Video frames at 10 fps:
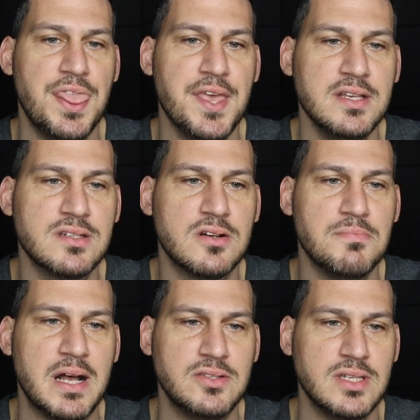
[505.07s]
Things are
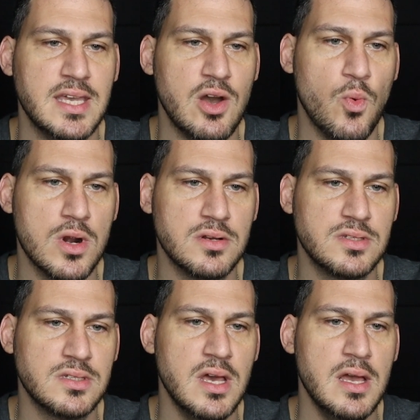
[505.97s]
about to get
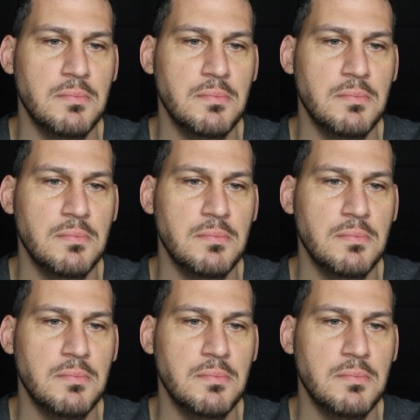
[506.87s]
worse.